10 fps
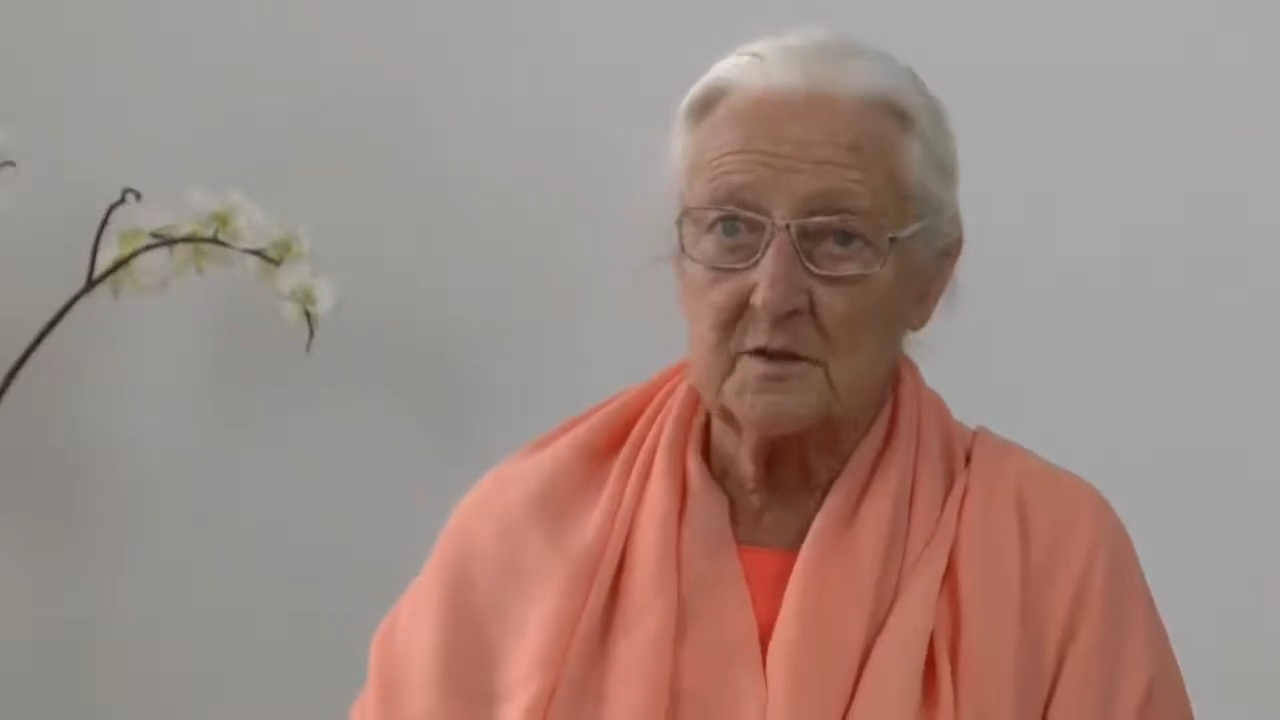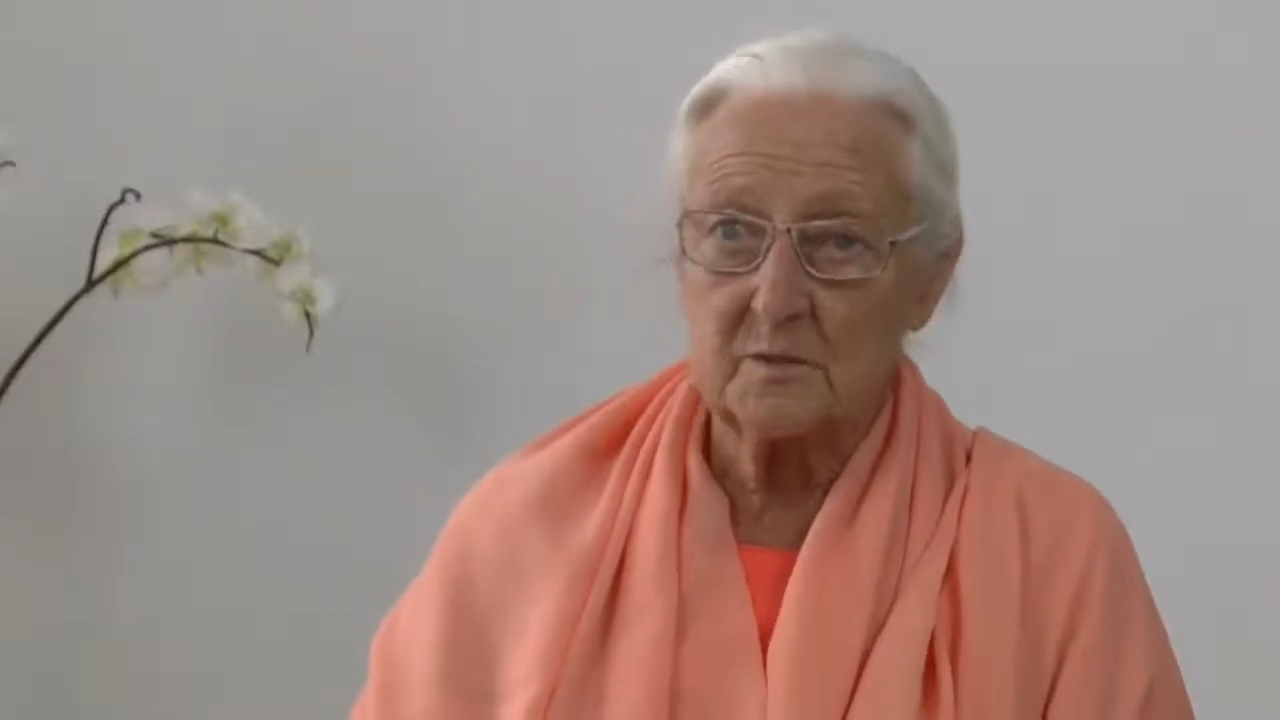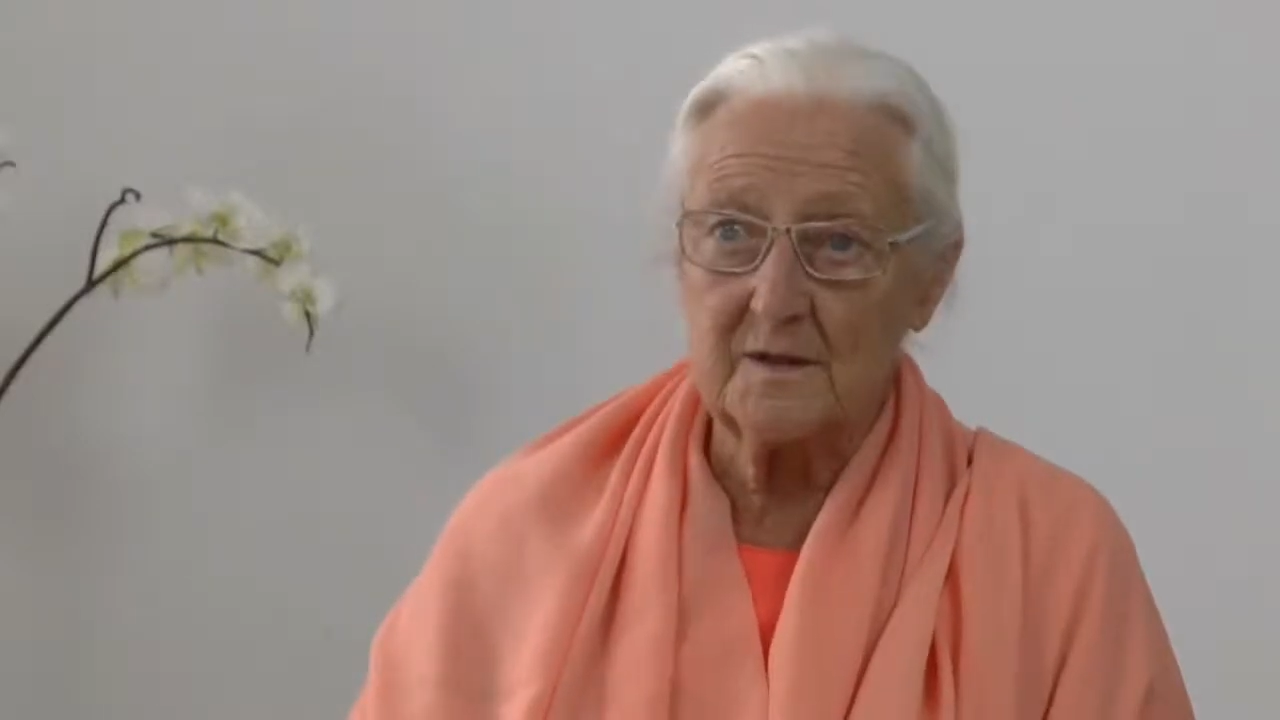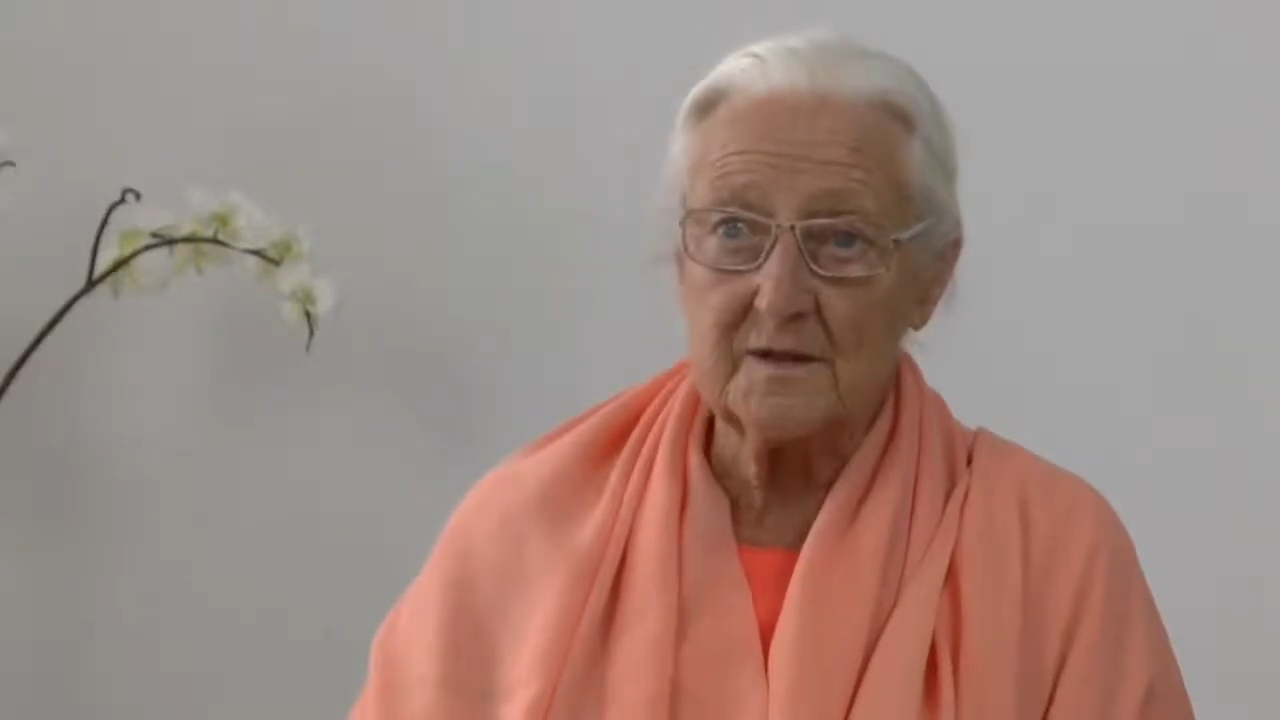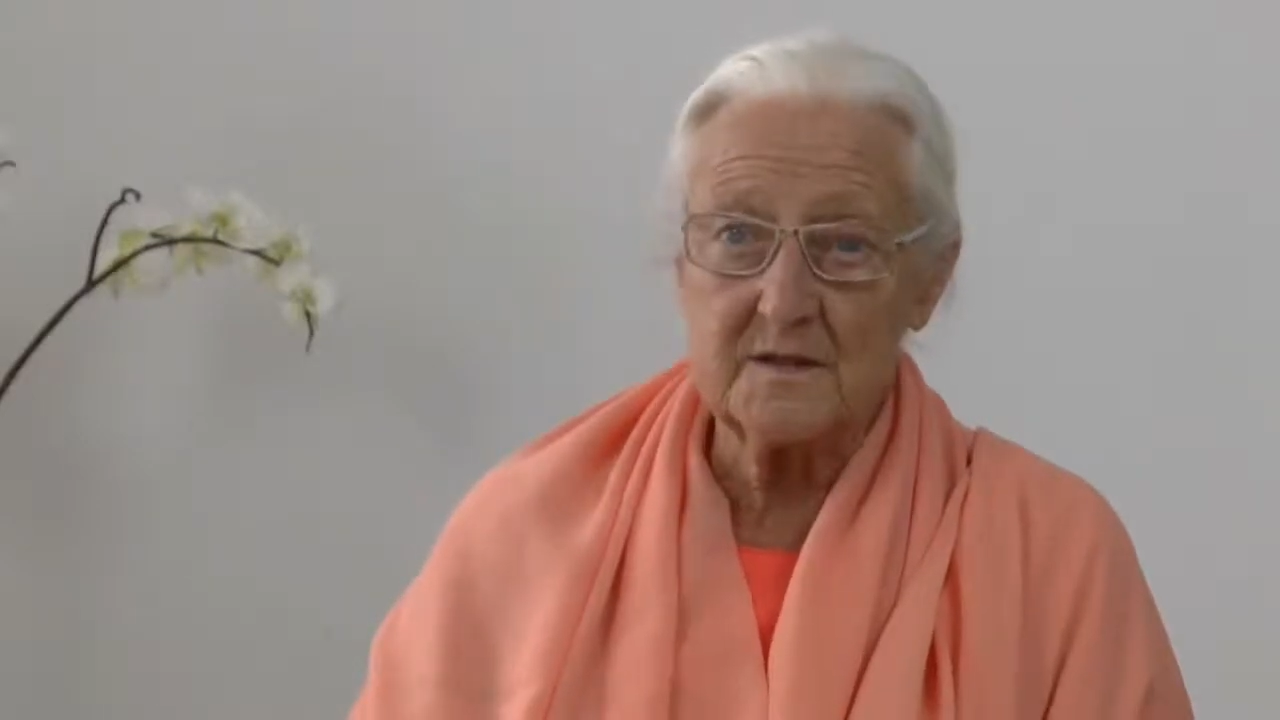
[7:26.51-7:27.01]

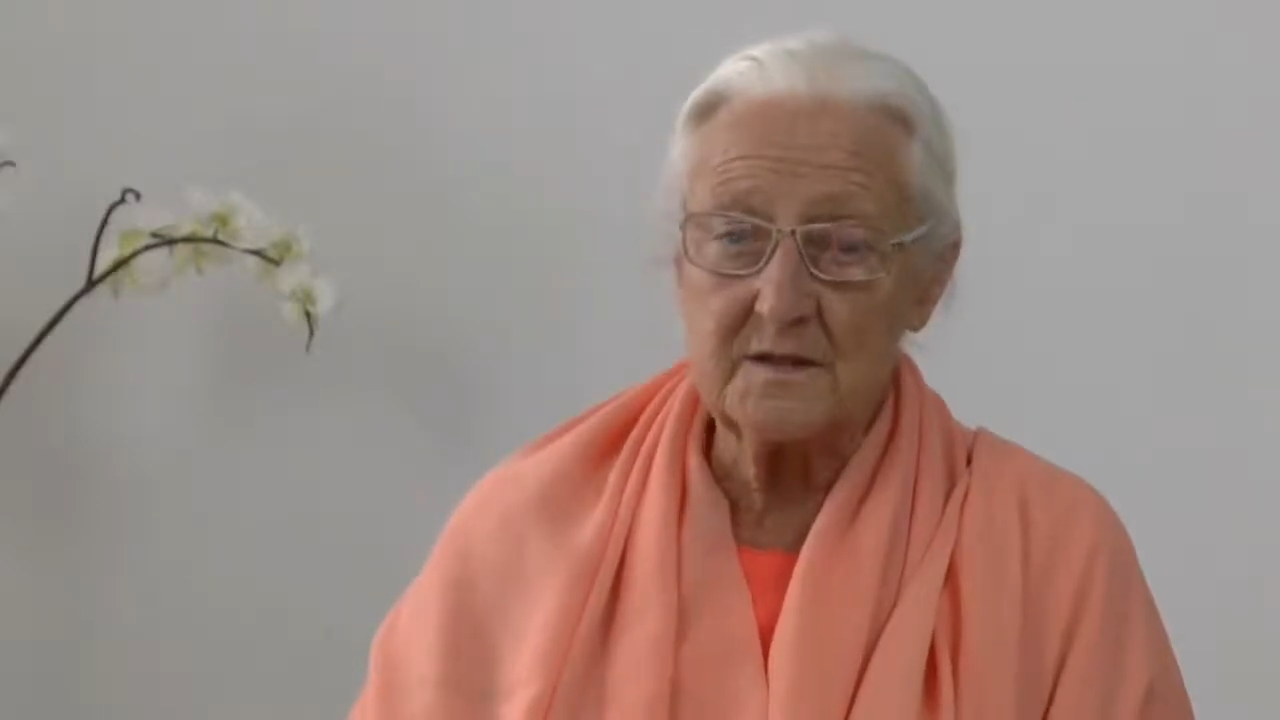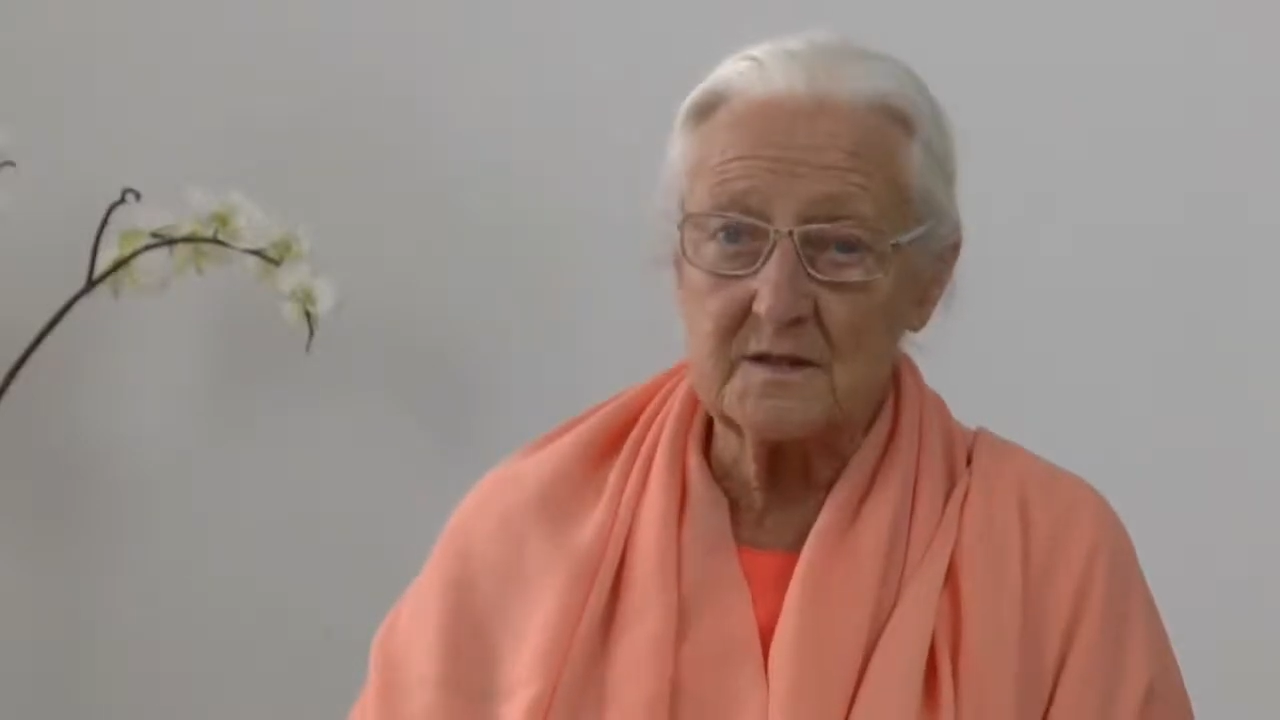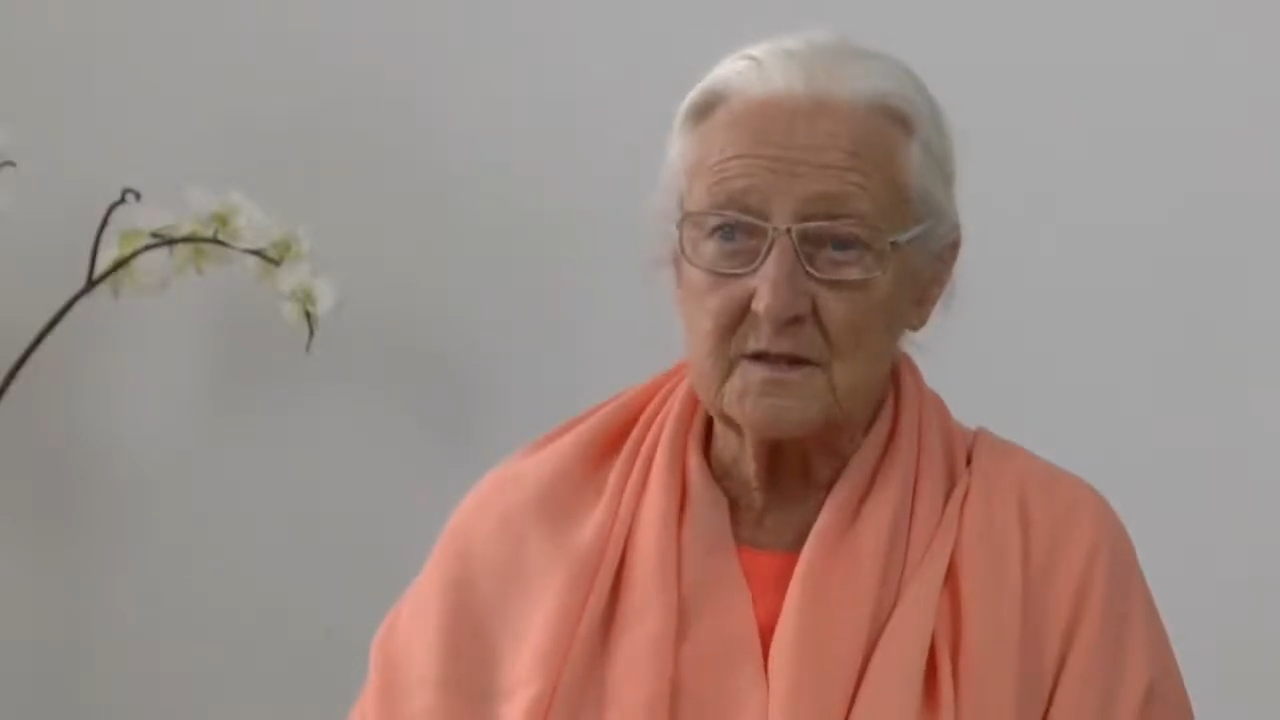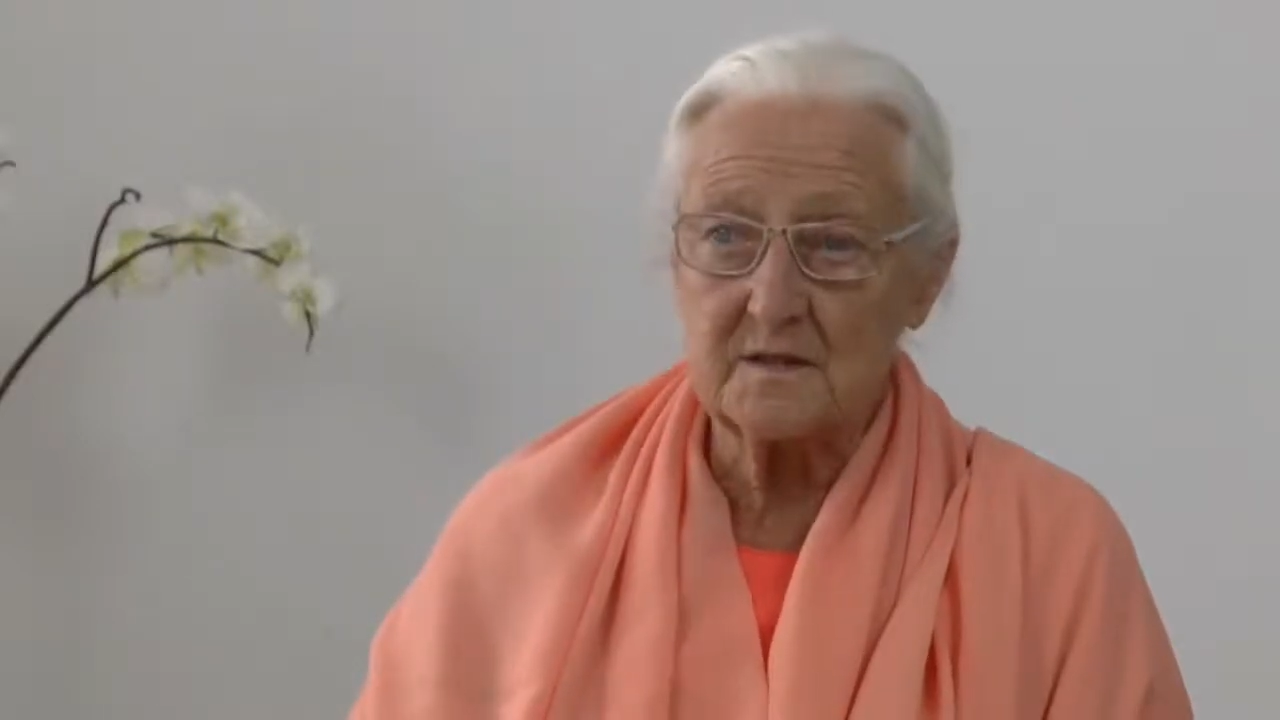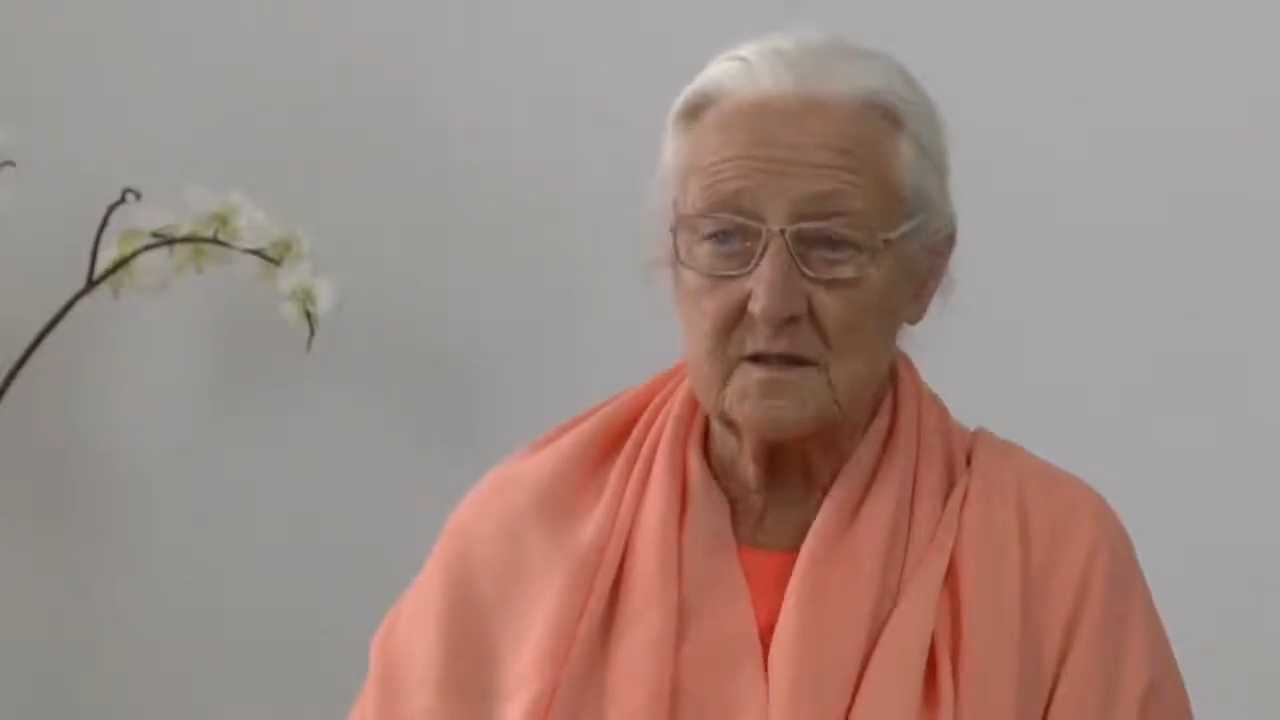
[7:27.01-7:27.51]
Well, it
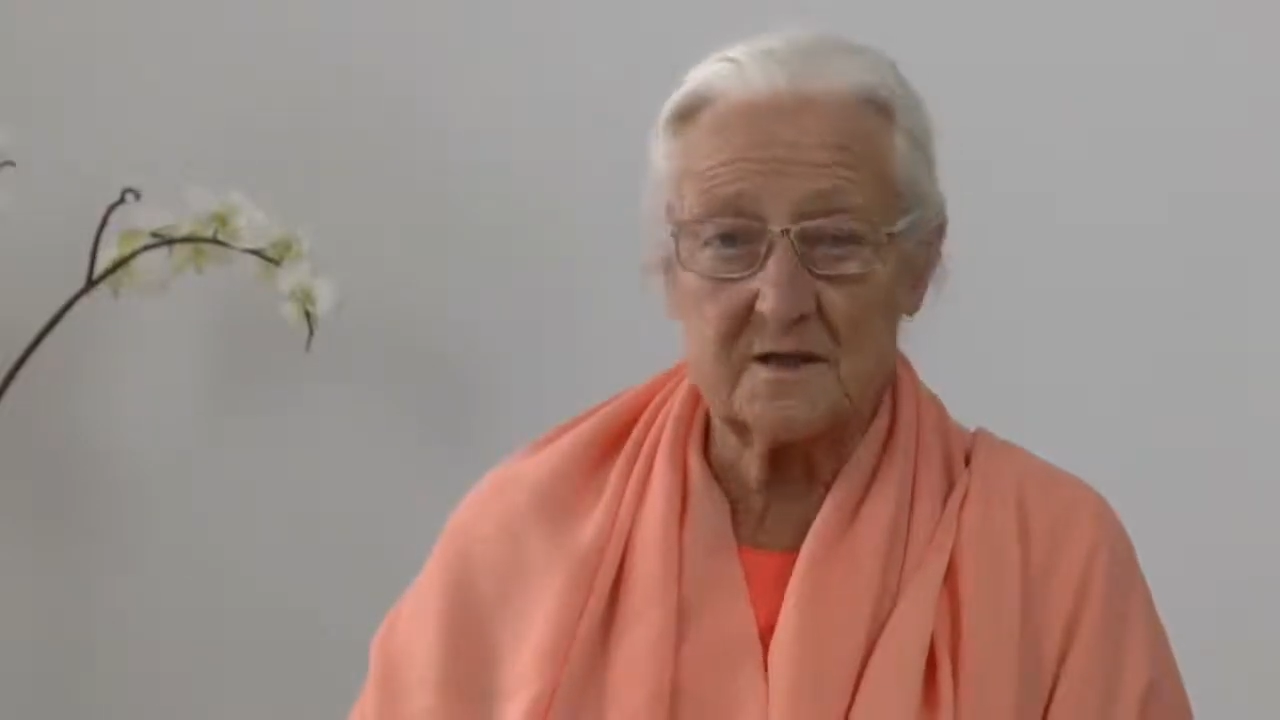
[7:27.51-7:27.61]
is a